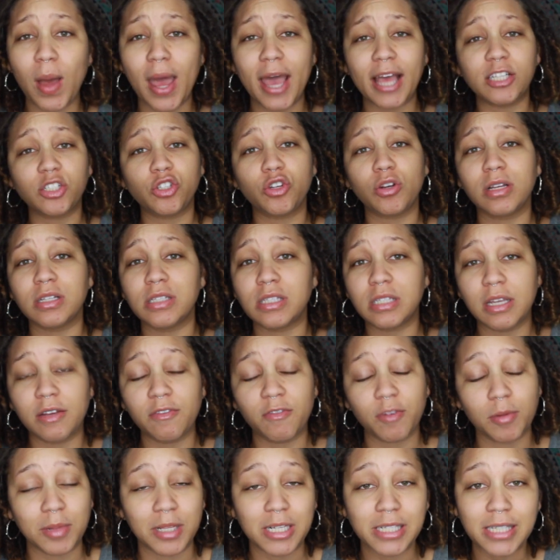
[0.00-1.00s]
As you can see
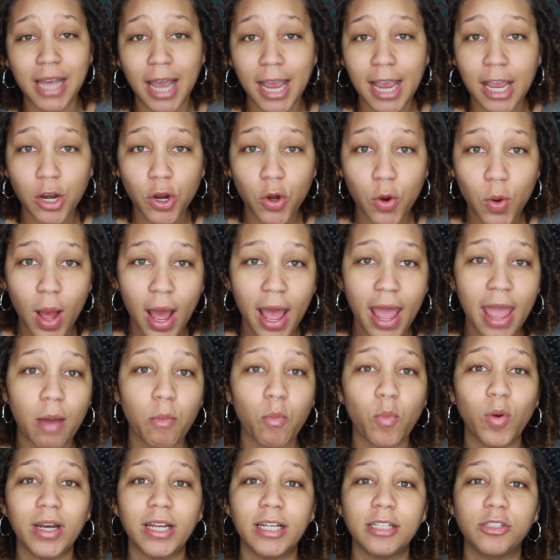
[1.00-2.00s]
from the title, I
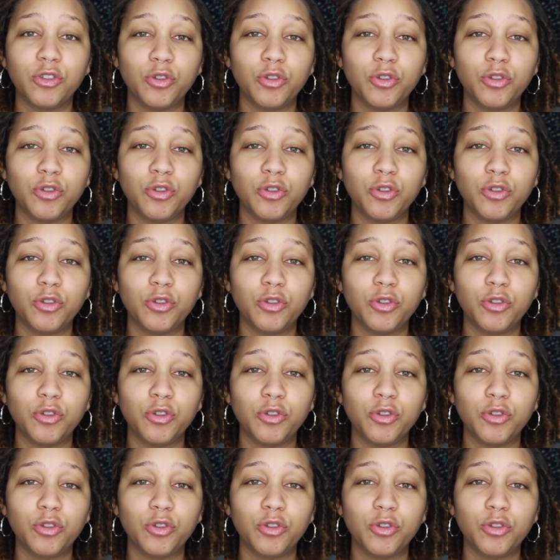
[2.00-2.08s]
am wanting